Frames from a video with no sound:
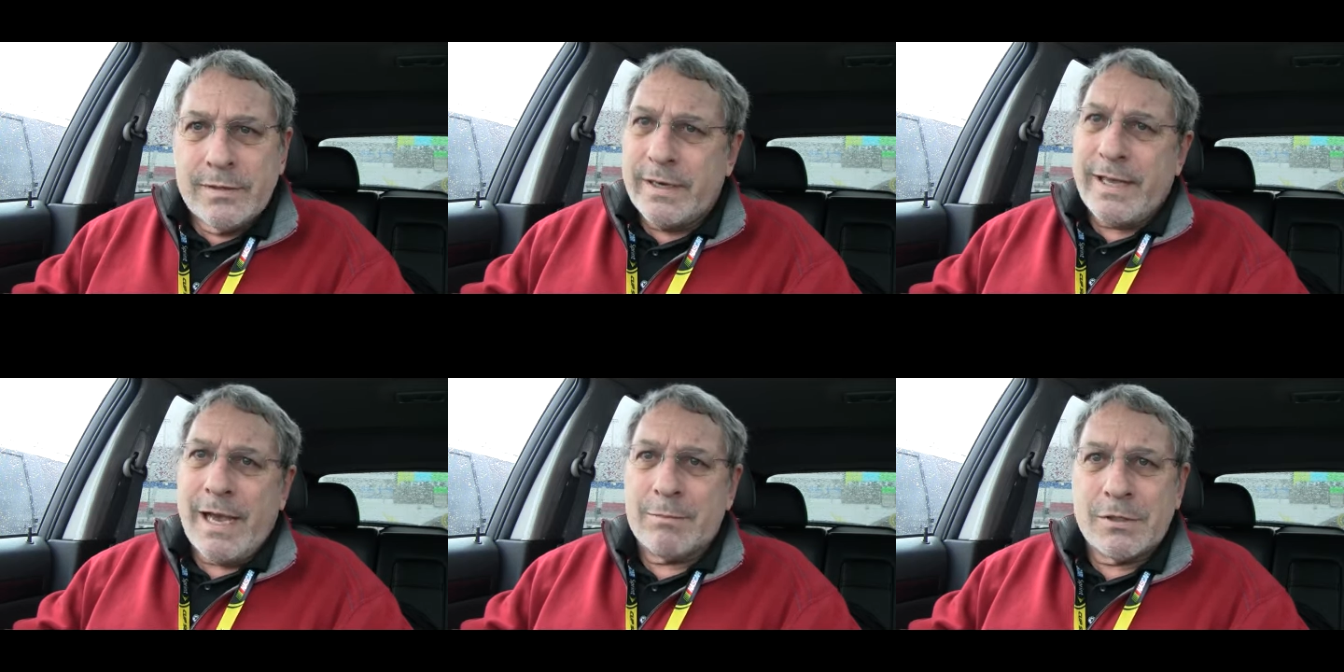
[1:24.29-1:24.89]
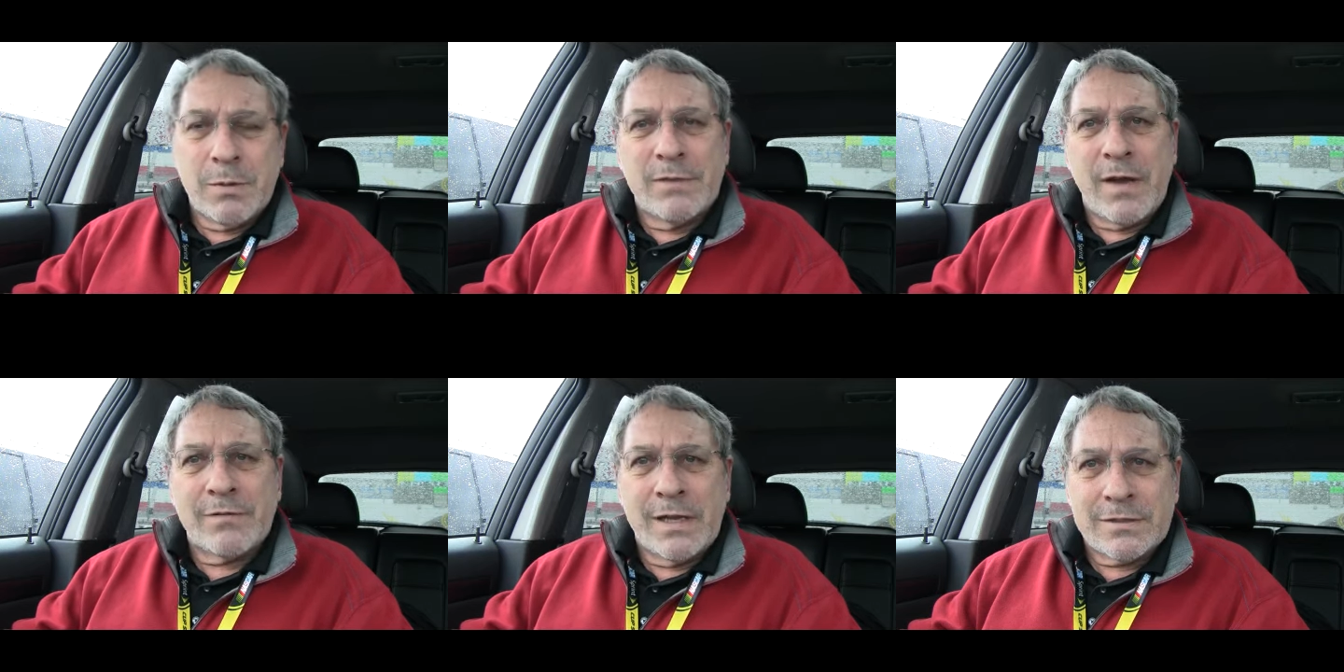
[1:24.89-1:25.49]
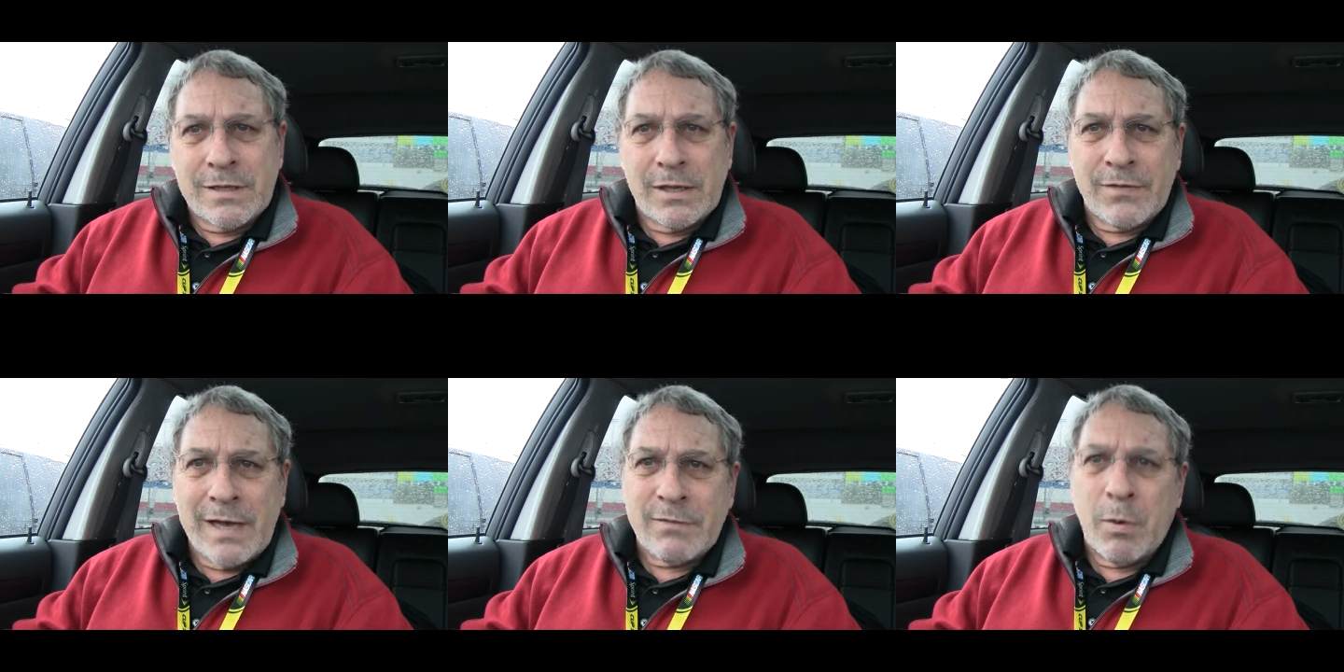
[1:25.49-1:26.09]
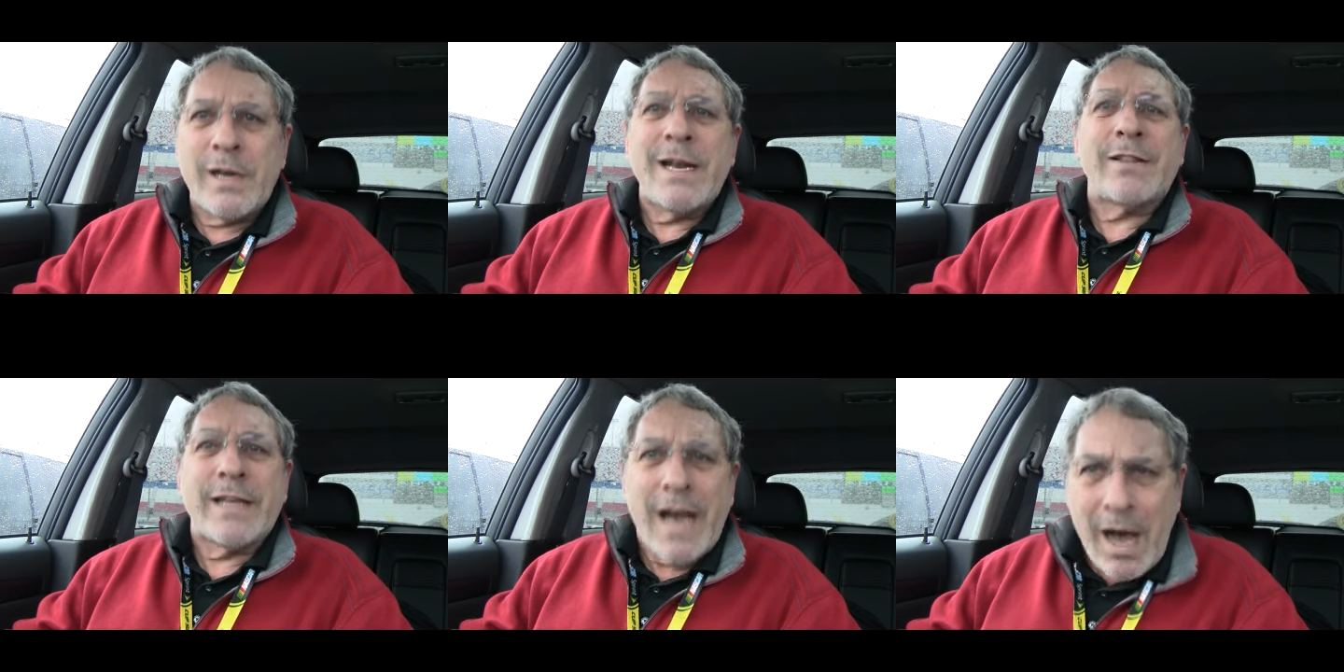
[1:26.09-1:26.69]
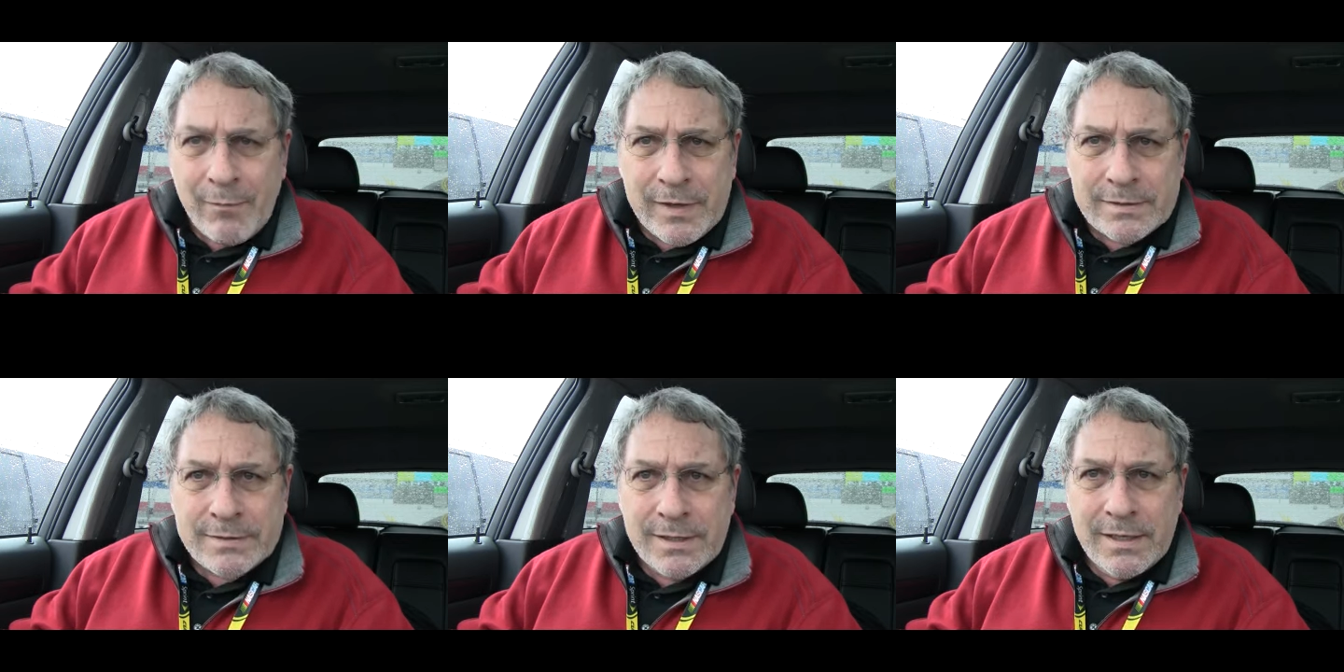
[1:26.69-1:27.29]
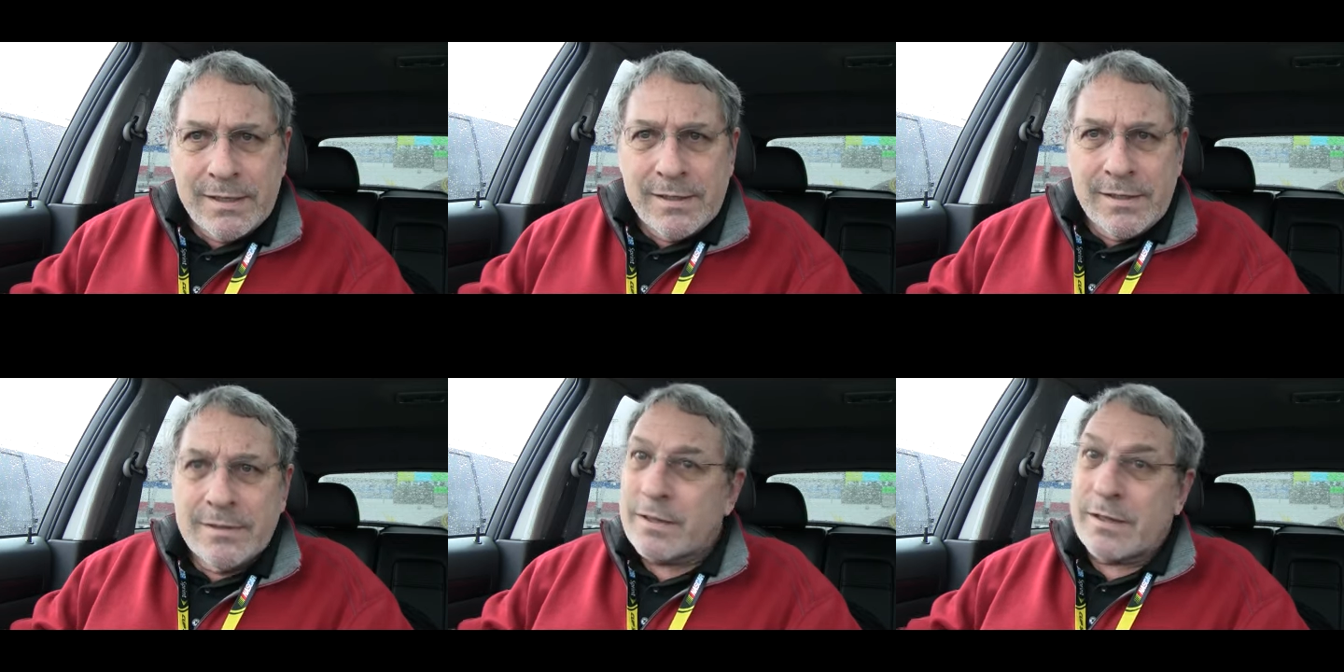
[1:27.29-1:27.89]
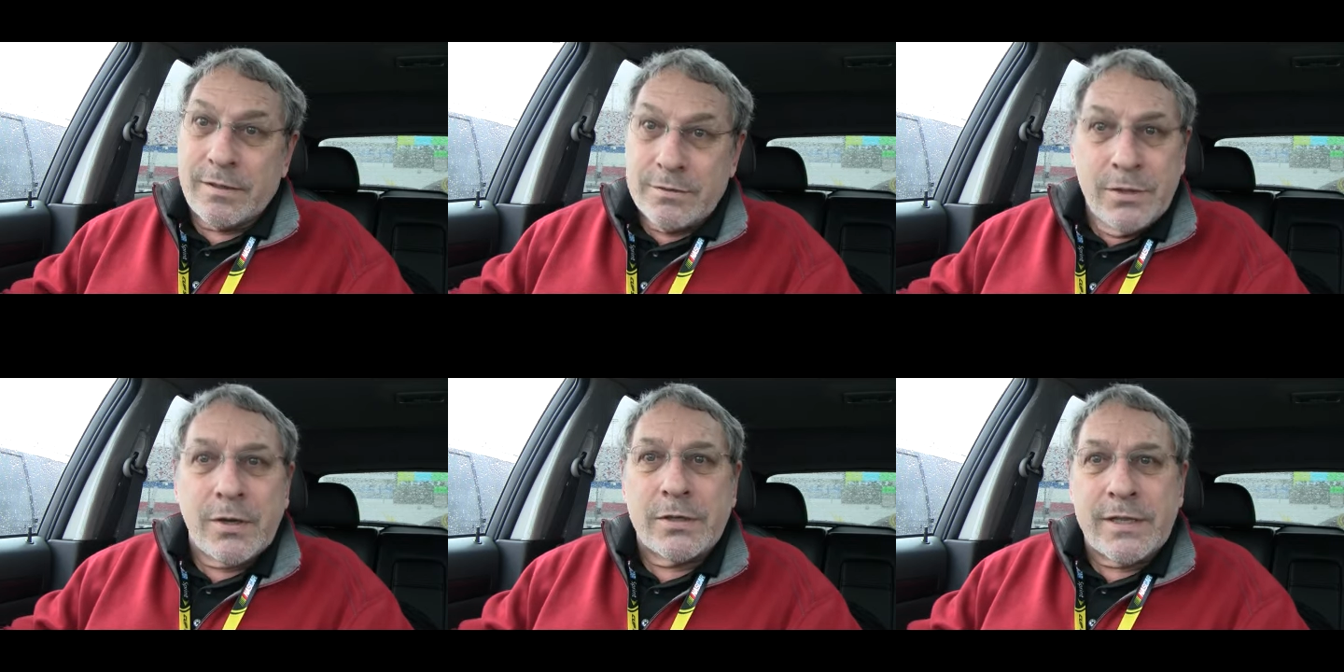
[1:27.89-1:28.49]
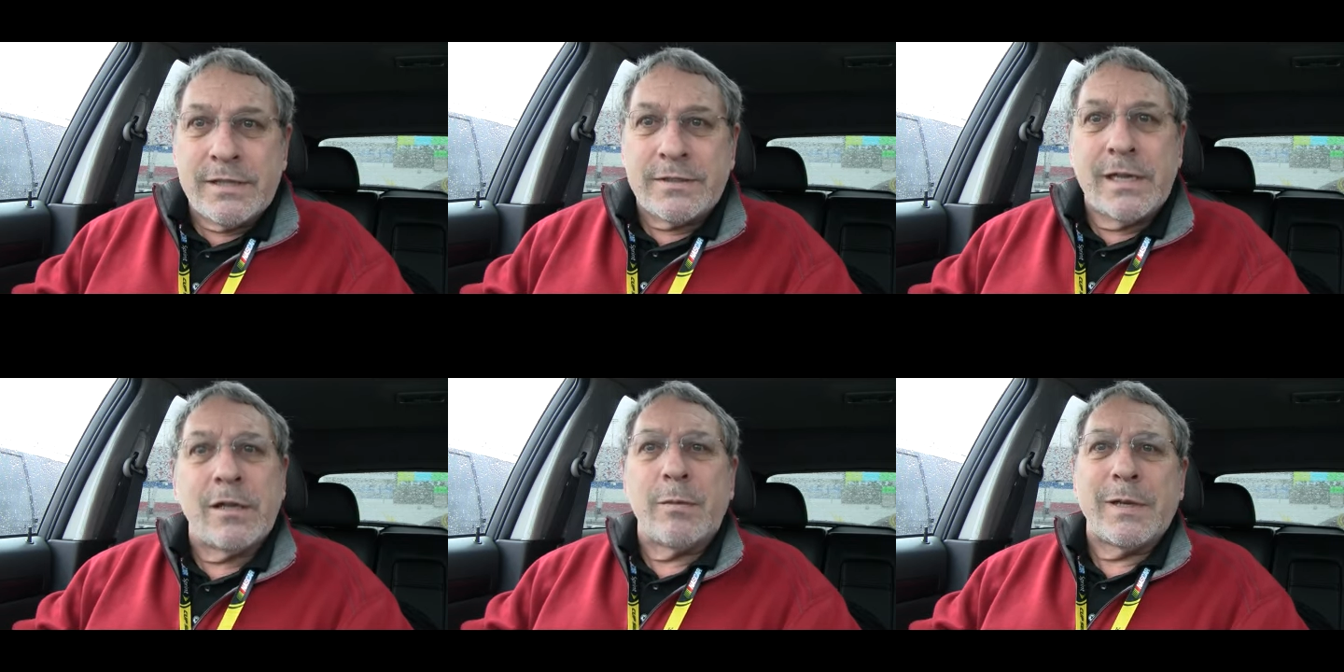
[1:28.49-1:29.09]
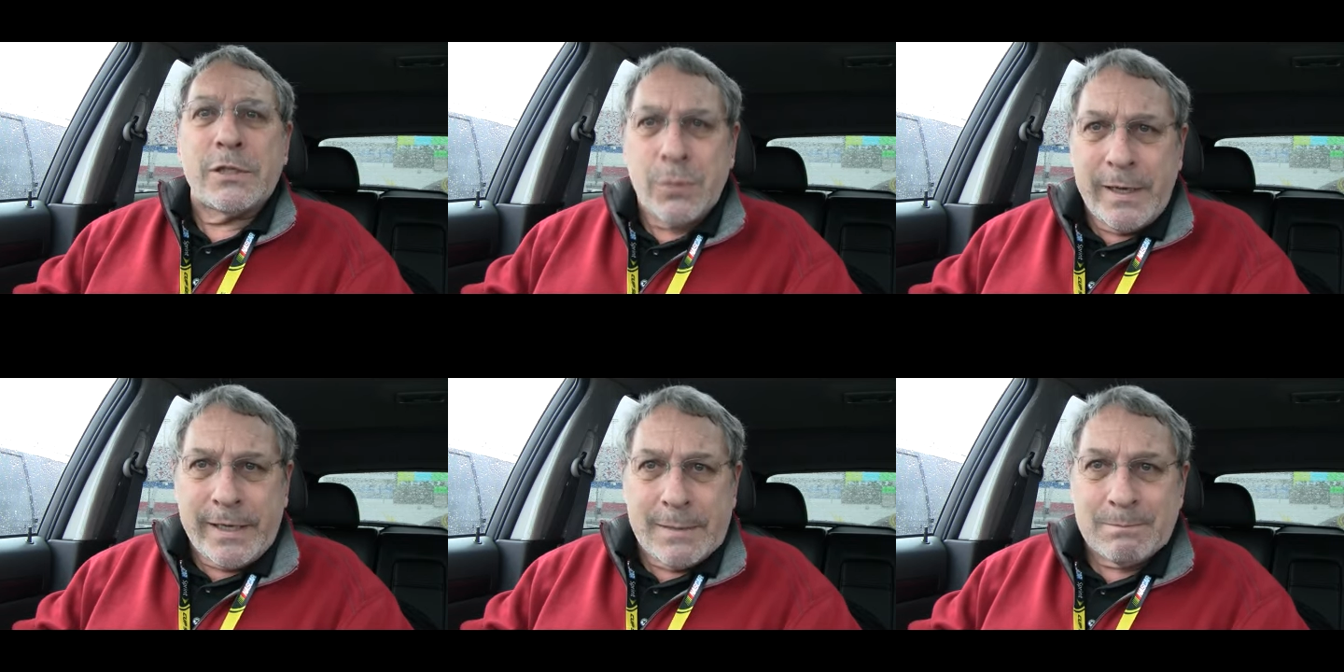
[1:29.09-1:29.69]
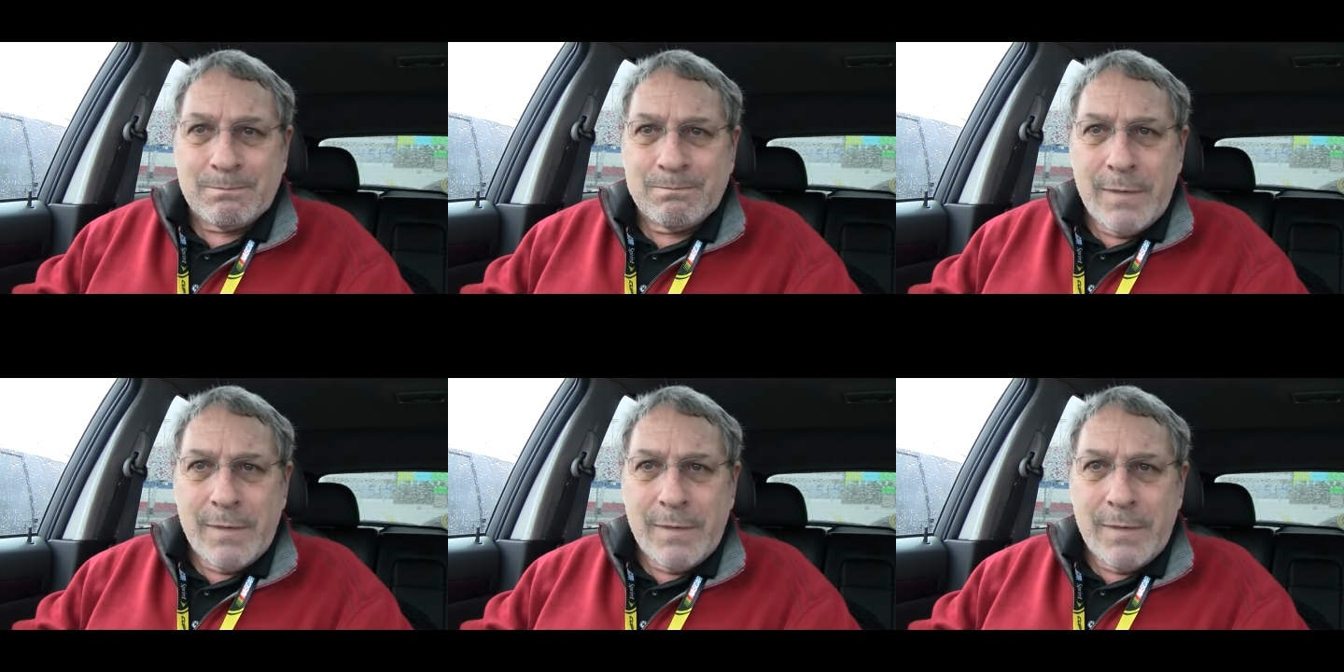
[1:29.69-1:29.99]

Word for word: Denny Hamlin, $25,000 fine for pointing out the obvious that the 213s need a little bit of tweaking.